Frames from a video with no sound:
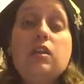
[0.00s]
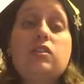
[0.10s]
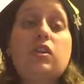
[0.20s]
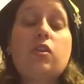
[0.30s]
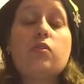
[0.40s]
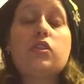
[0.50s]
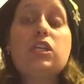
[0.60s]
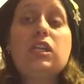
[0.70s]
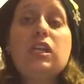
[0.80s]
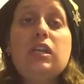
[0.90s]
So
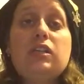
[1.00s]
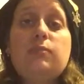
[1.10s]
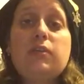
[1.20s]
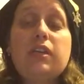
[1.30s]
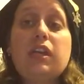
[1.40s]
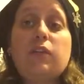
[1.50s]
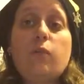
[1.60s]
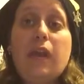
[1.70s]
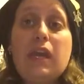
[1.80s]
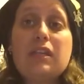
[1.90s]
she is putting in
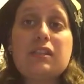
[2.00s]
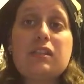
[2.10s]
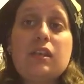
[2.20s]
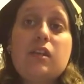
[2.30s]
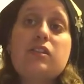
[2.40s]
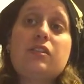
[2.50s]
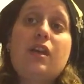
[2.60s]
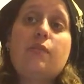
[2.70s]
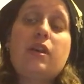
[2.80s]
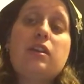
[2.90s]
weights so
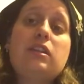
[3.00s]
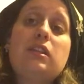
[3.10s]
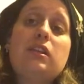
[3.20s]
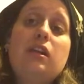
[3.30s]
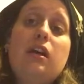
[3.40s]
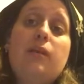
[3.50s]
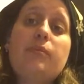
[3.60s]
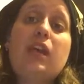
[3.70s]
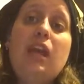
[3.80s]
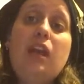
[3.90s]
that way the
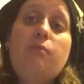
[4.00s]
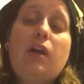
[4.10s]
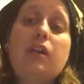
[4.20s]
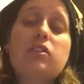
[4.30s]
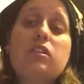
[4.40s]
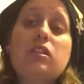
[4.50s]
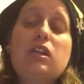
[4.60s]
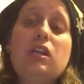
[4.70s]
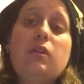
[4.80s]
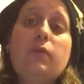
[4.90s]
cape actually,